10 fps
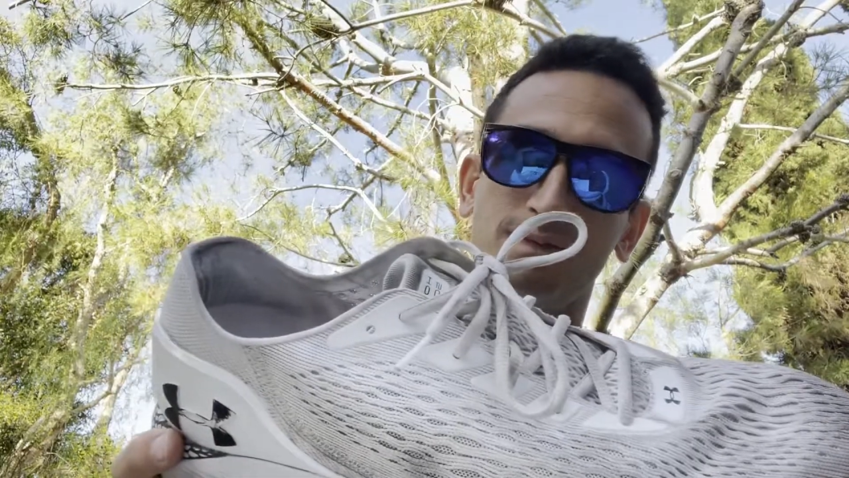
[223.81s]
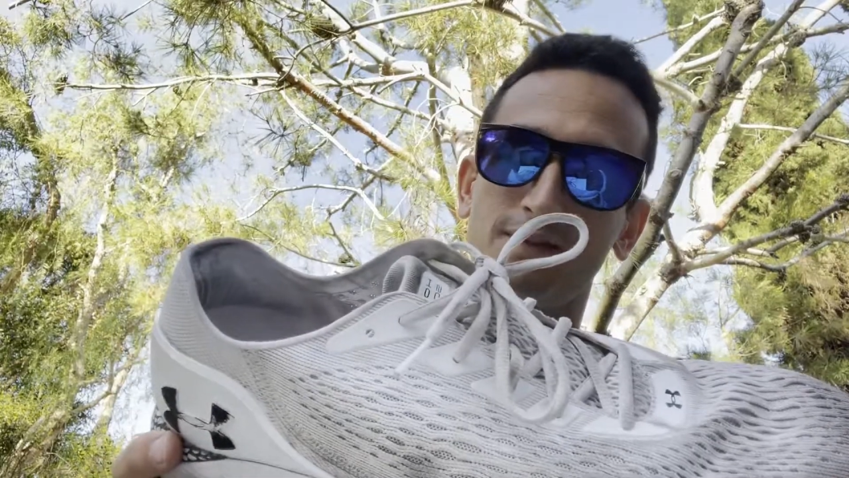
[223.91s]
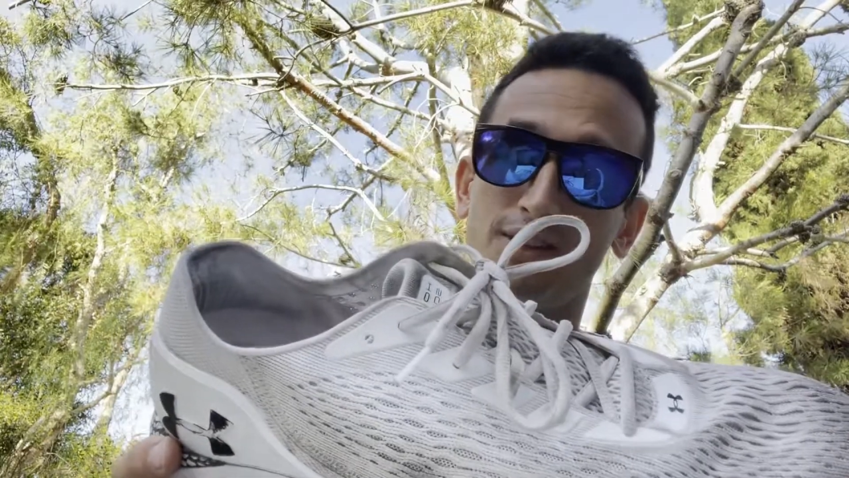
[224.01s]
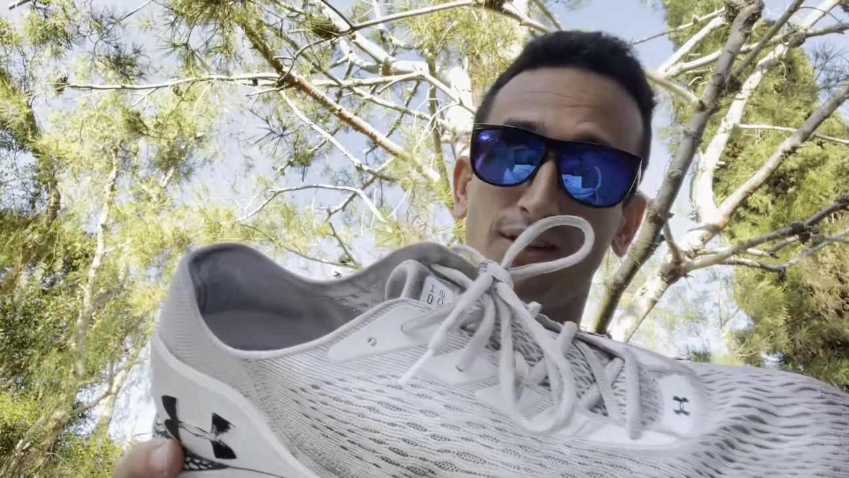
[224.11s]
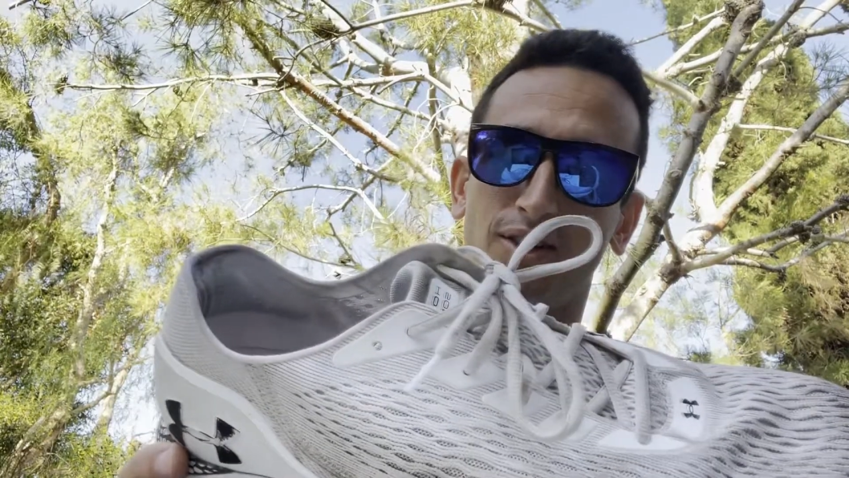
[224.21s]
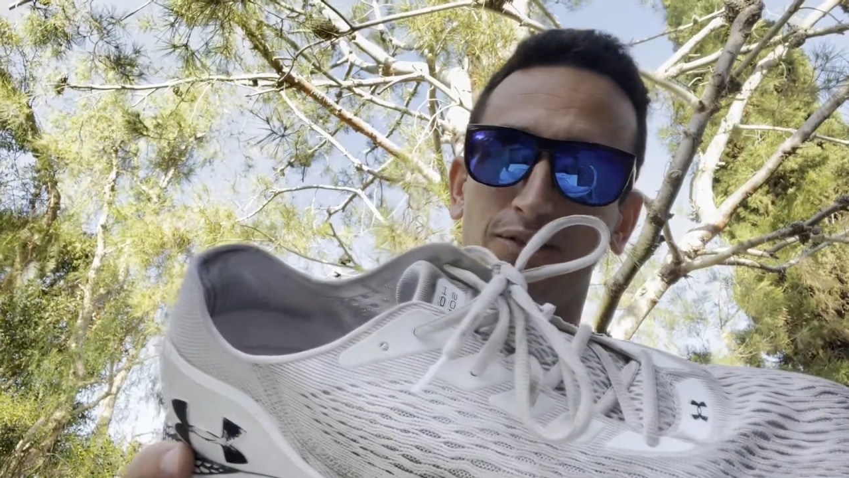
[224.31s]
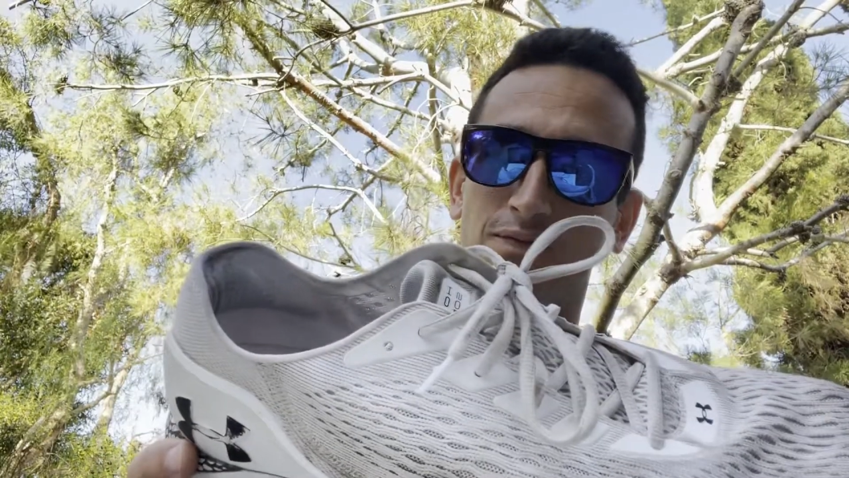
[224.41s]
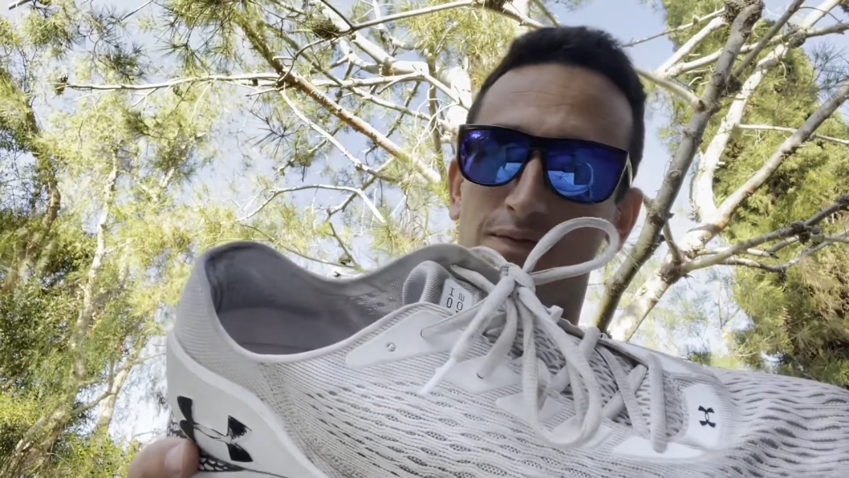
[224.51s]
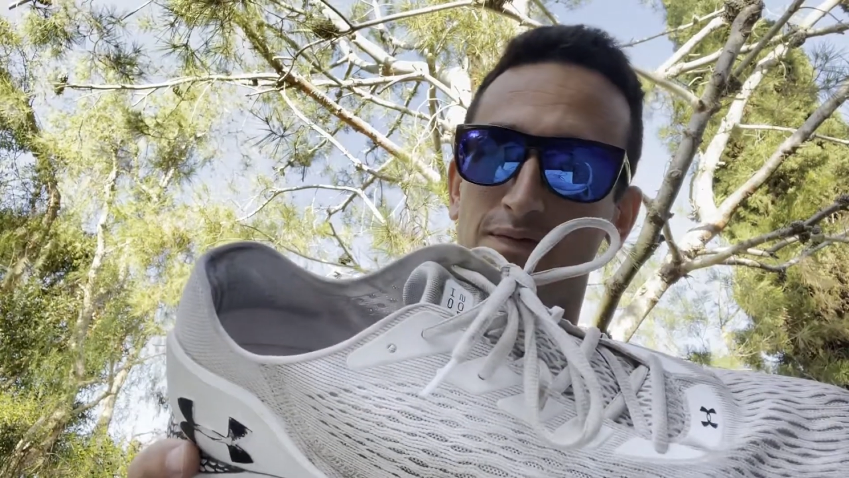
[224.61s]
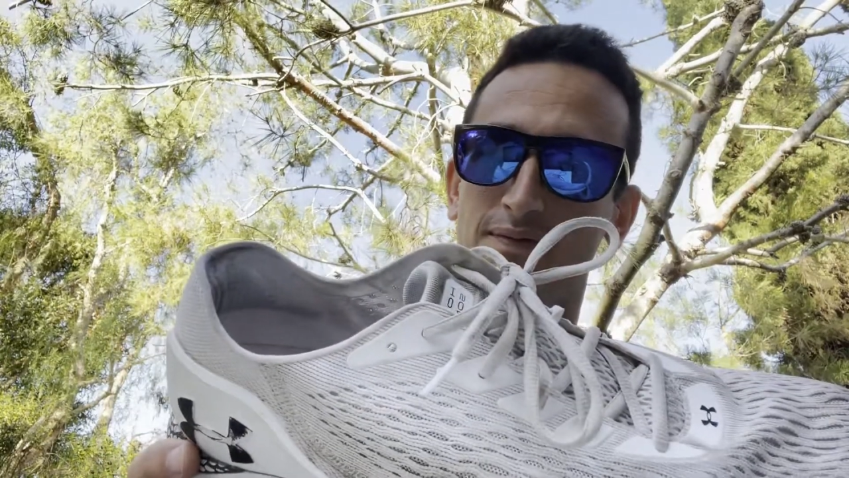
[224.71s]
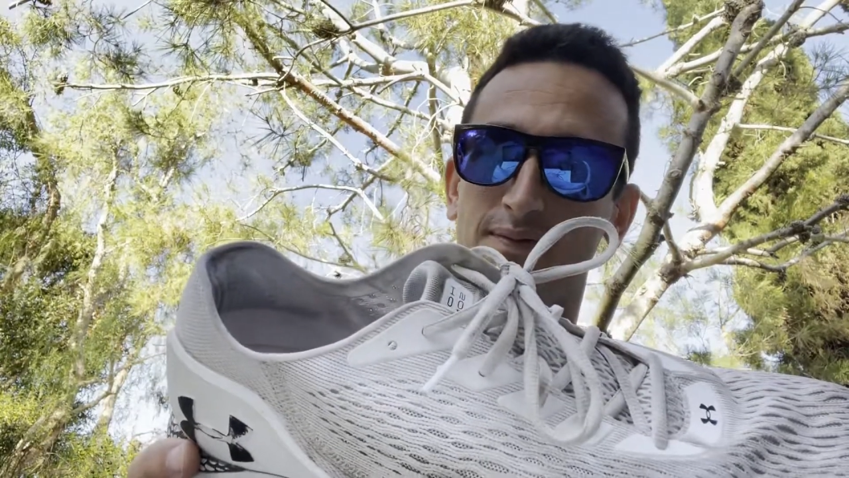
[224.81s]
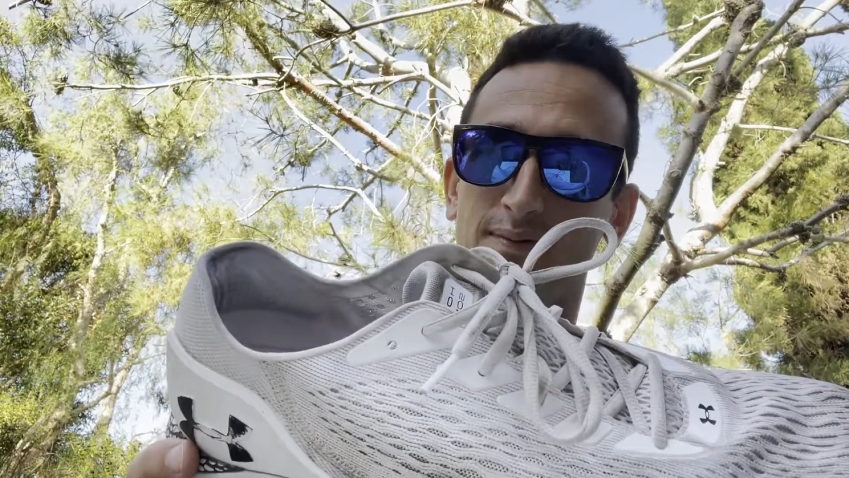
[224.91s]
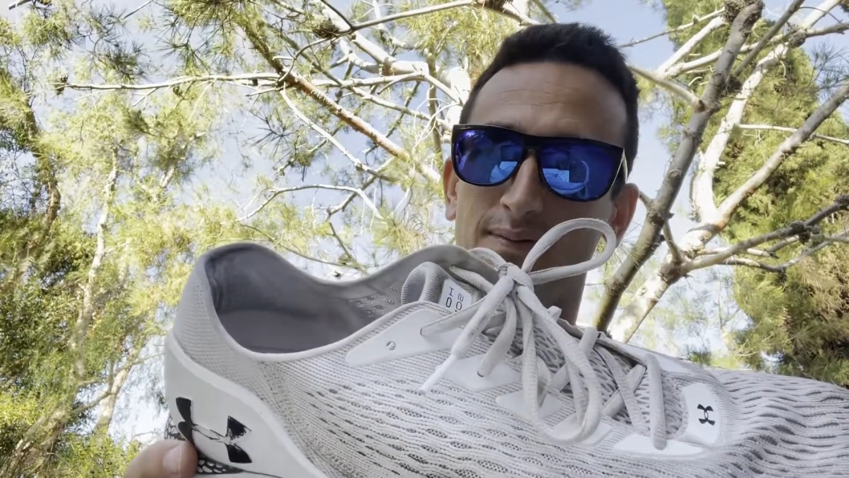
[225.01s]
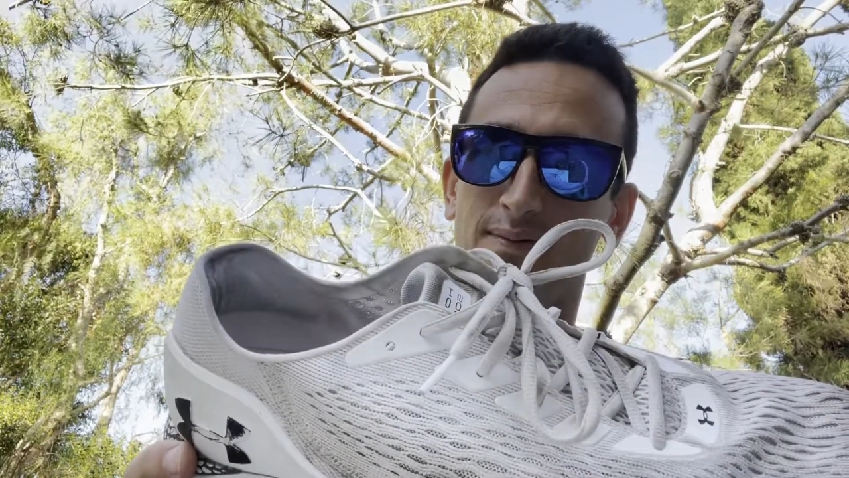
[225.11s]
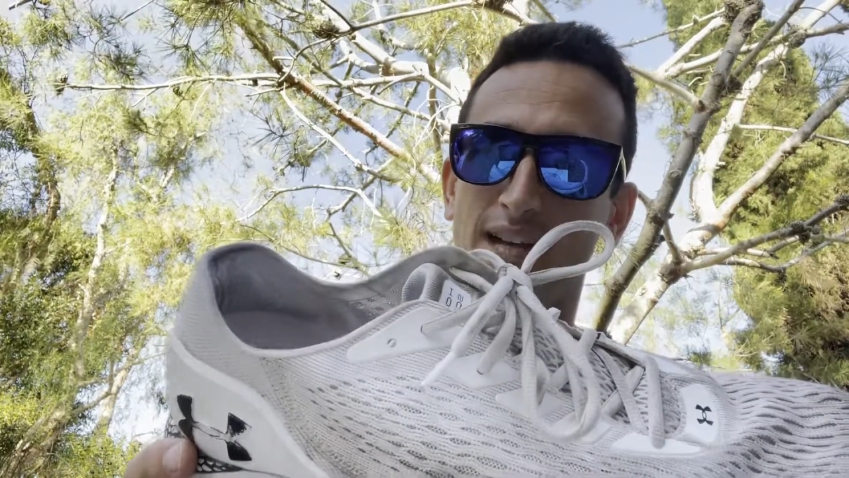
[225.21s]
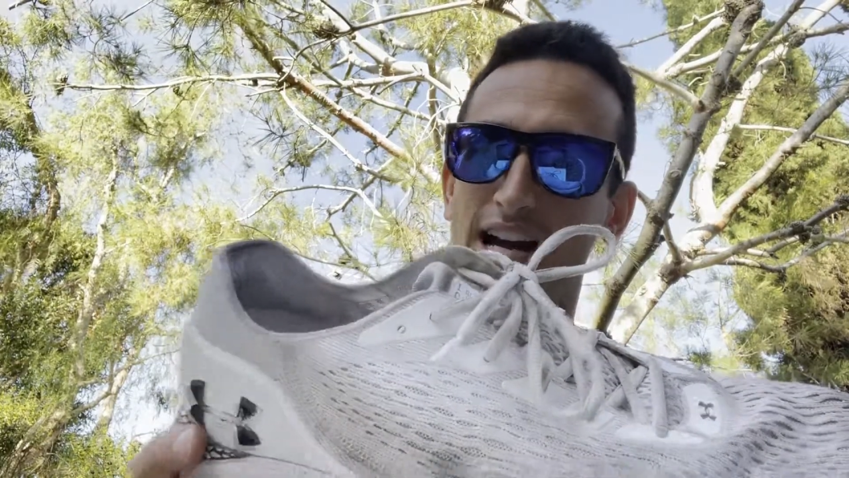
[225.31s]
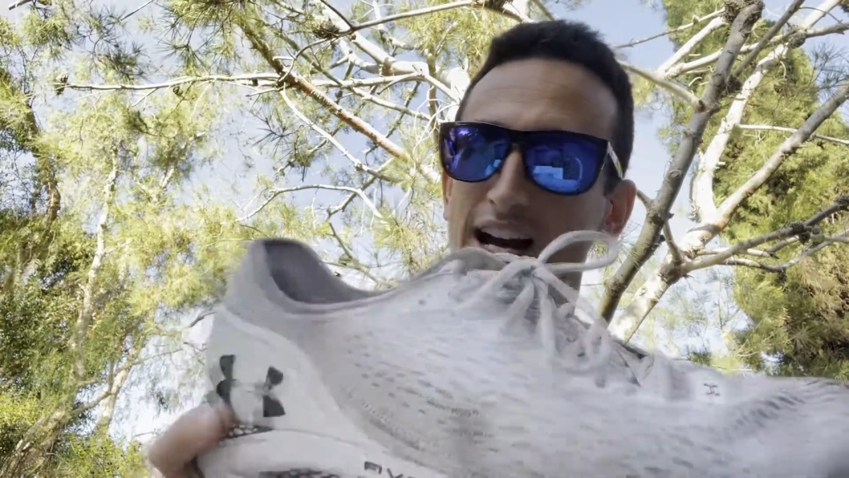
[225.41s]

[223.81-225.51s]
So yeah,